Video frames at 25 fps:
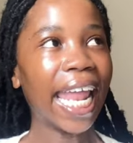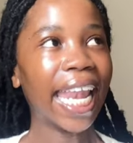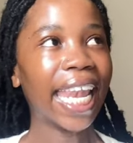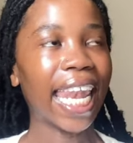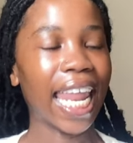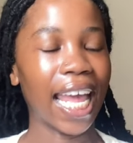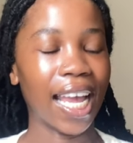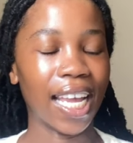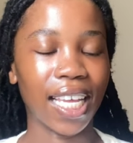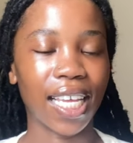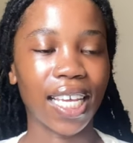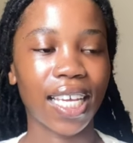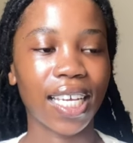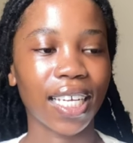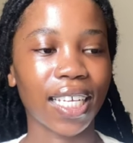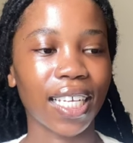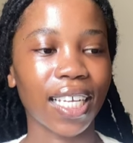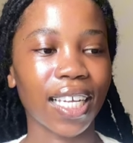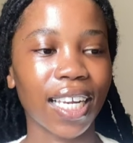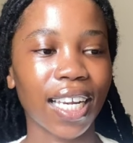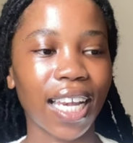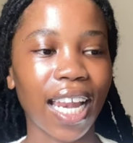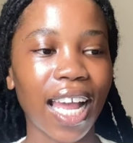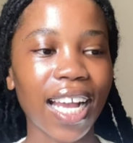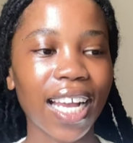like,
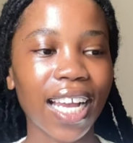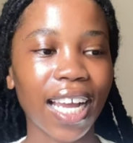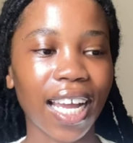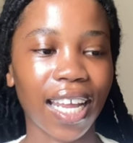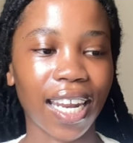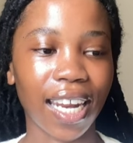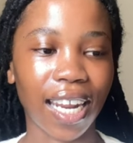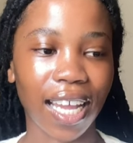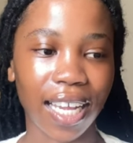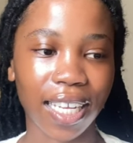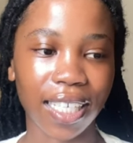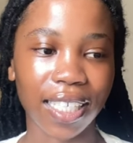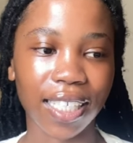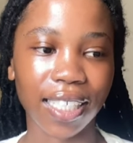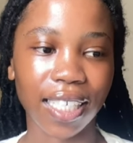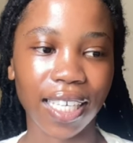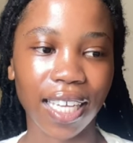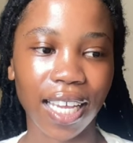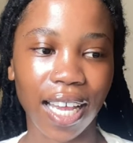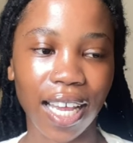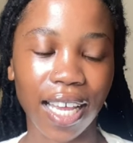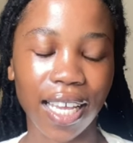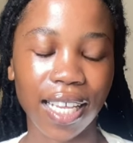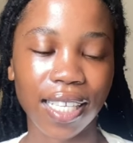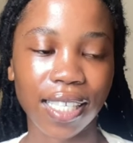la garage,
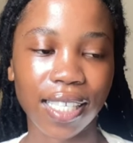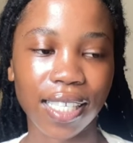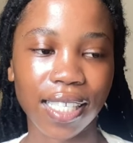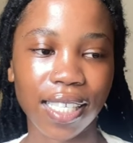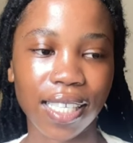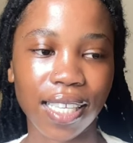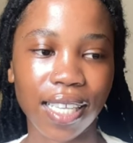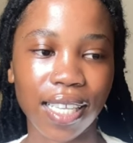guys.